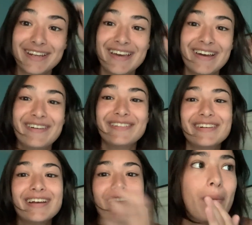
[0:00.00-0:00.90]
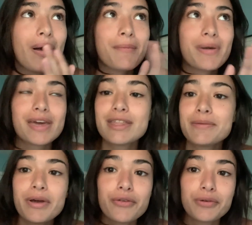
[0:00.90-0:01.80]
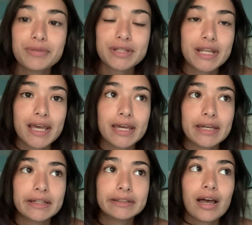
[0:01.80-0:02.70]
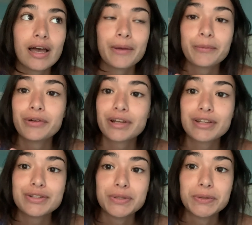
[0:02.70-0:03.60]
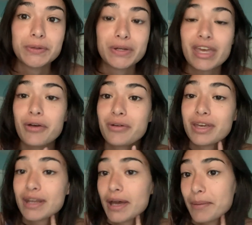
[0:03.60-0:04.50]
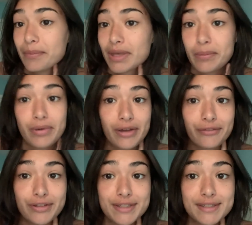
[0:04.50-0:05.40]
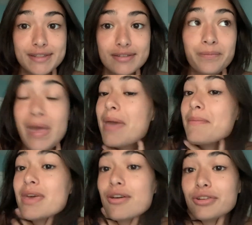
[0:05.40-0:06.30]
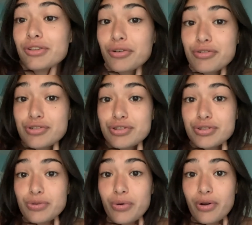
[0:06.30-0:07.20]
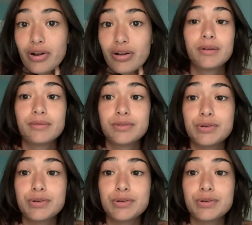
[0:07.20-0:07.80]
now. I might clean my room today. I'm going to go get up, get breakfast, maybe go to the grocery store, do